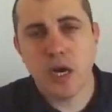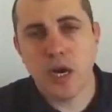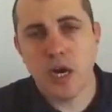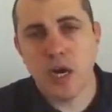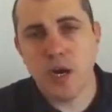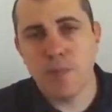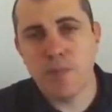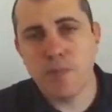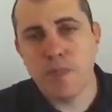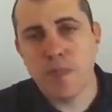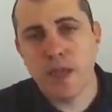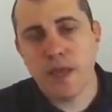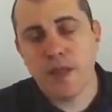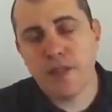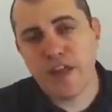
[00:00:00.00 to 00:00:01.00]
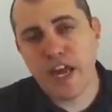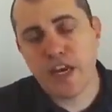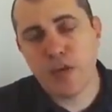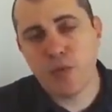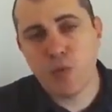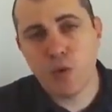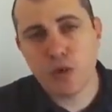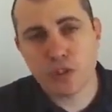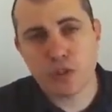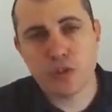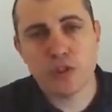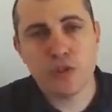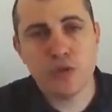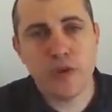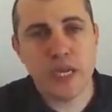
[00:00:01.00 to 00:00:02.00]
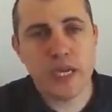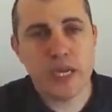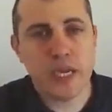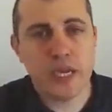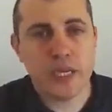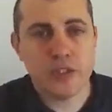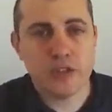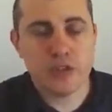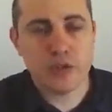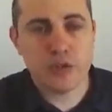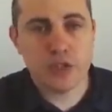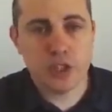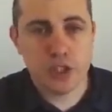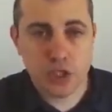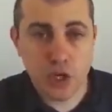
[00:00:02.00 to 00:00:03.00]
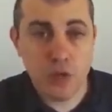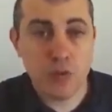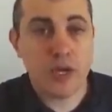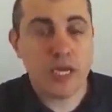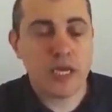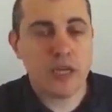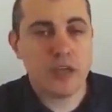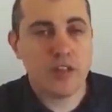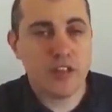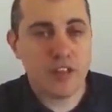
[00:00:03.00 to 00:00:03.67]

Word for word: um, then what you're doing is you're showing